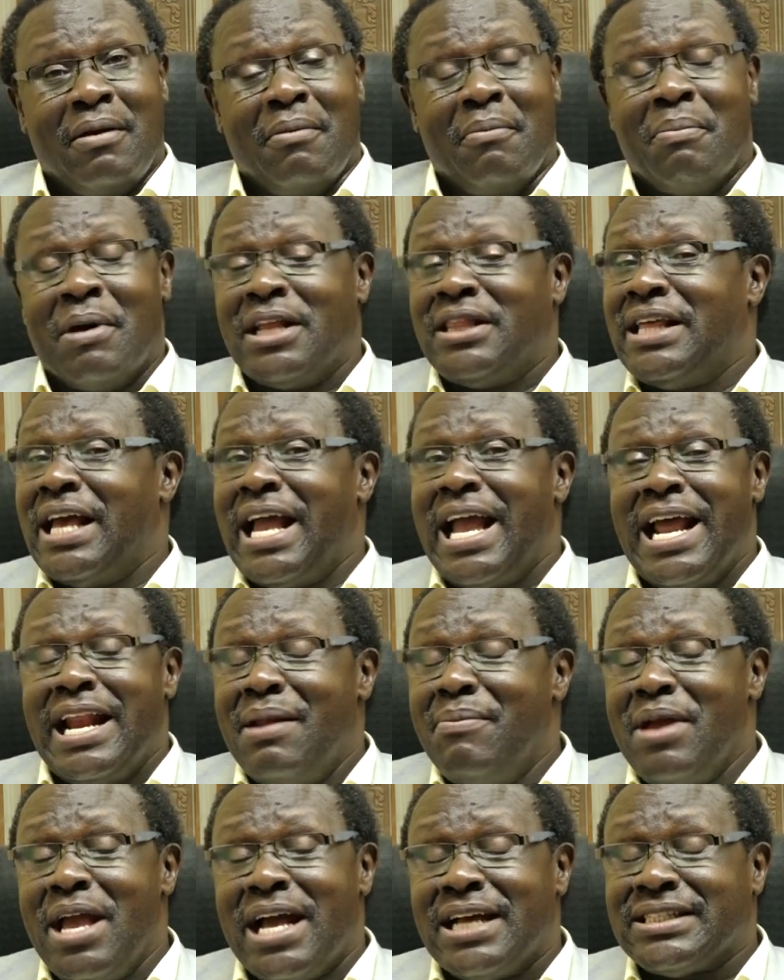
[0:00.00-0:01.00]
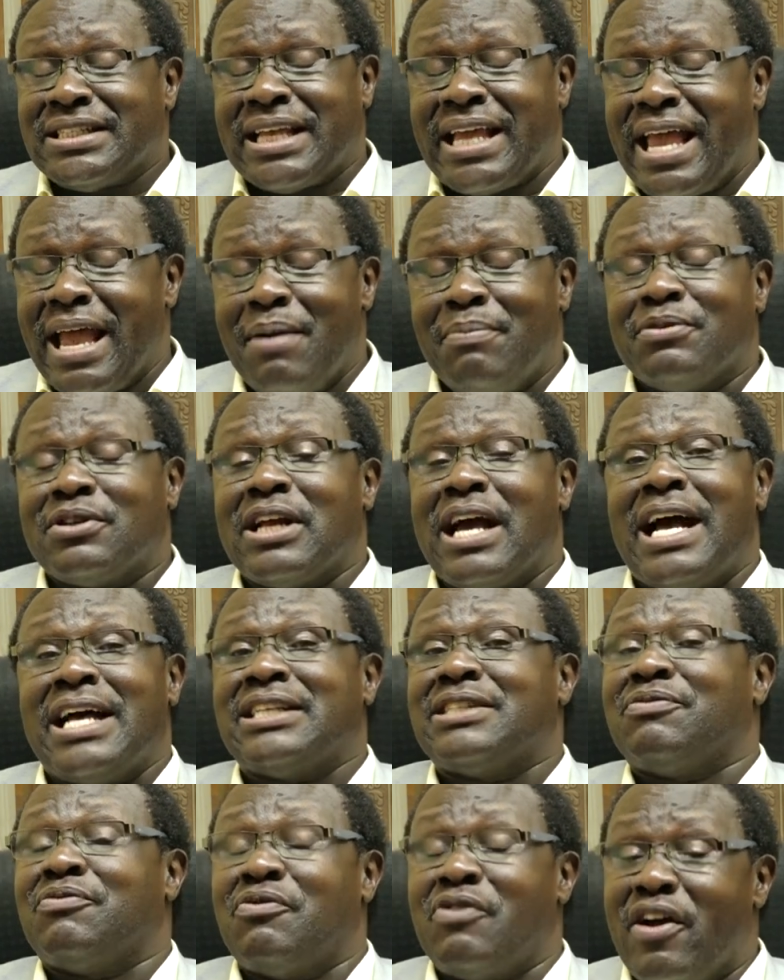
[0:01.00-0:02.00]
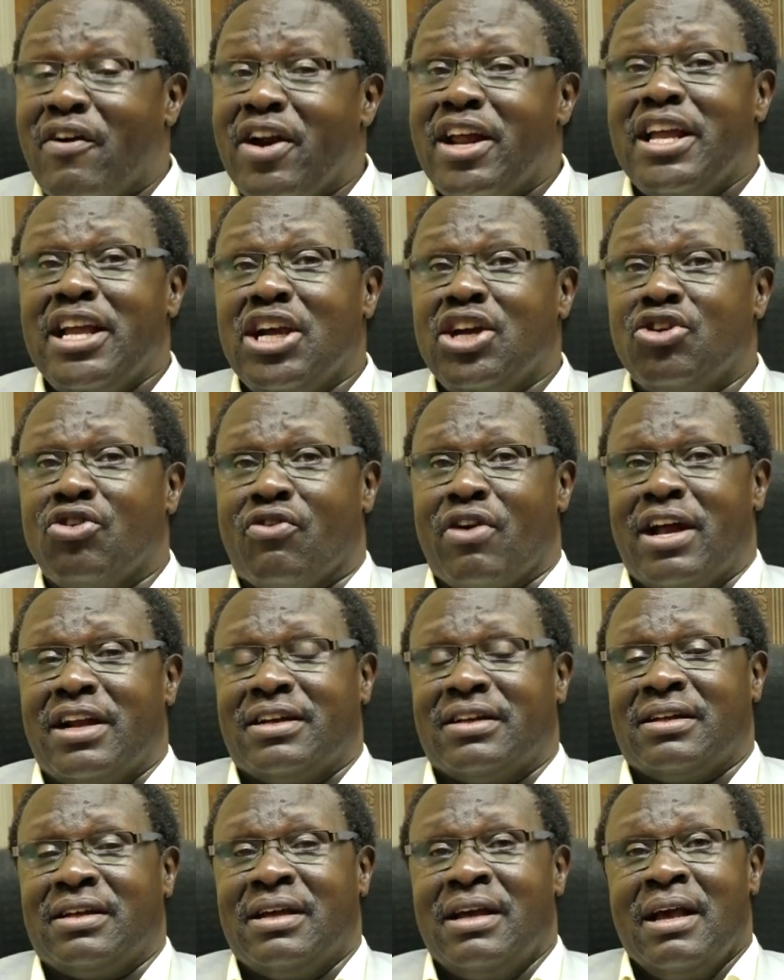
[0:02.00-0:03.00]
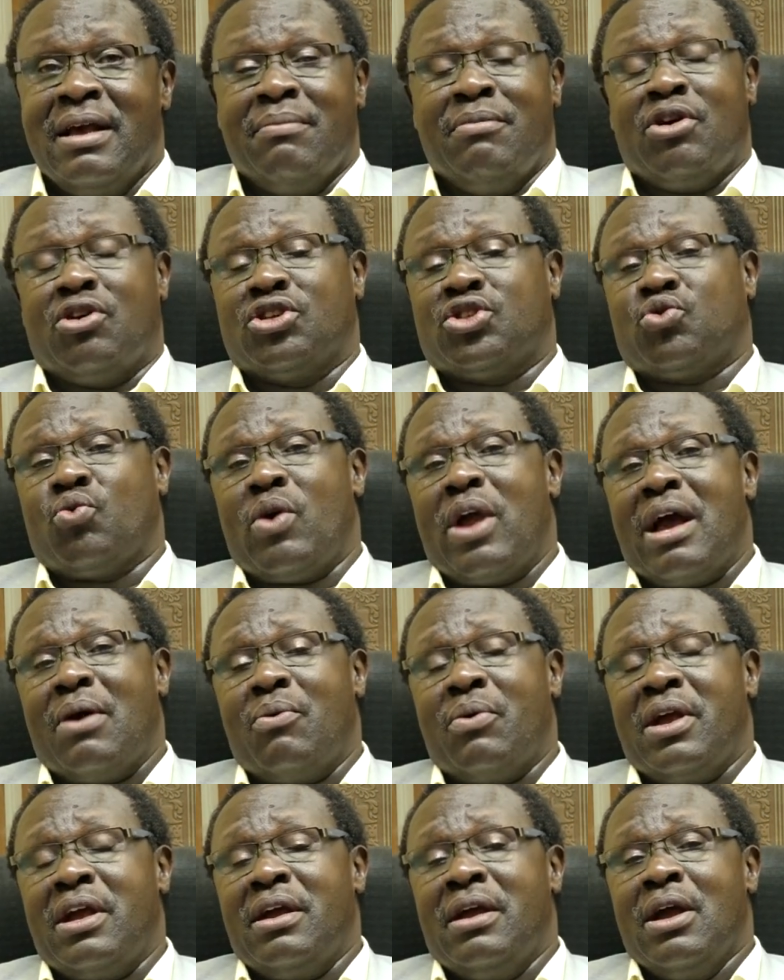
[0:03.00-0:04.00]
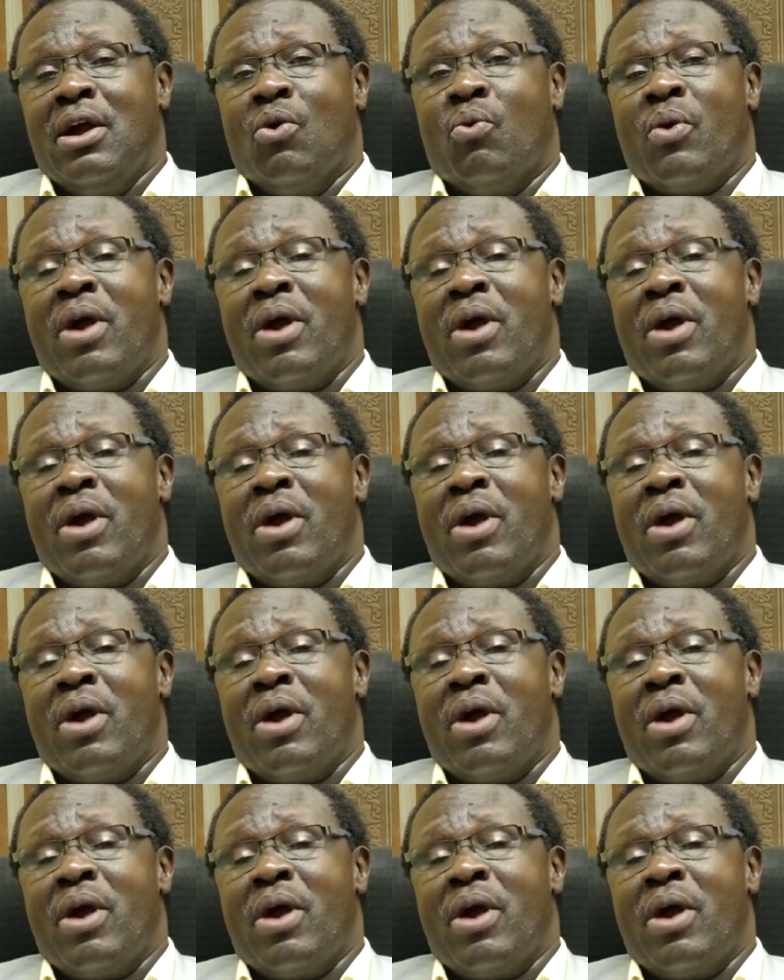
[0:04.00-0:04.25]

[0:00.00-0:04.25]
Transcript: but the enemy has kept us very ignorant because we are, we,